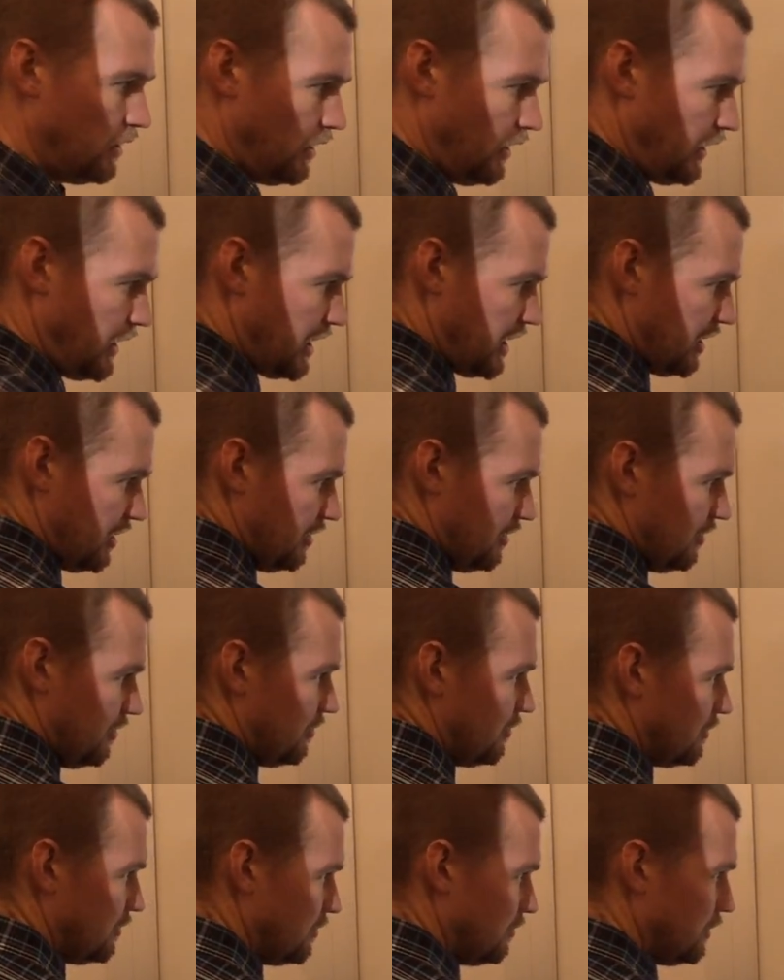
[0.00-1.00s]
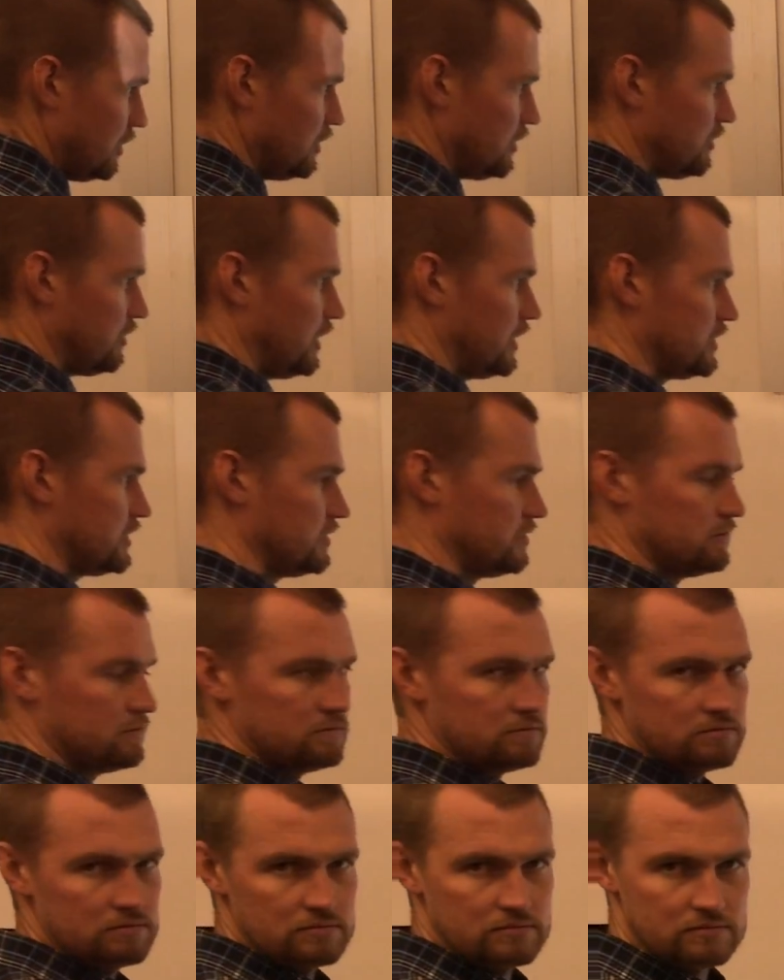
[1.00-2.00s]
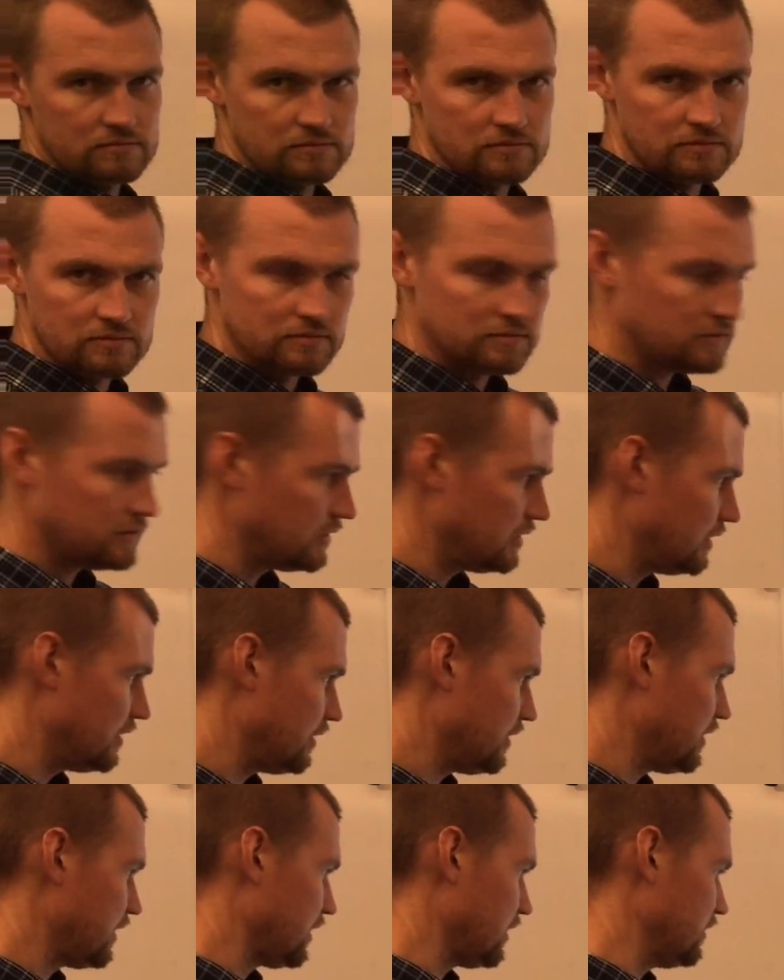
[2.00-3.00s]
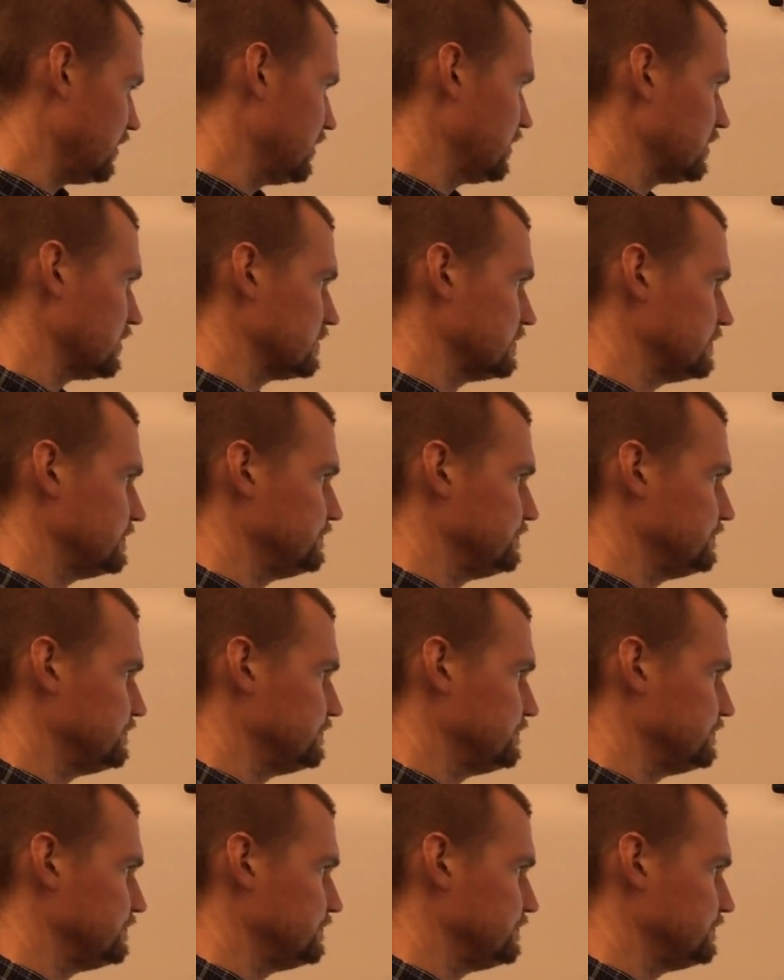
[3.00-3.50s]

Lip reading: Alright, blue equation. Let's take a look.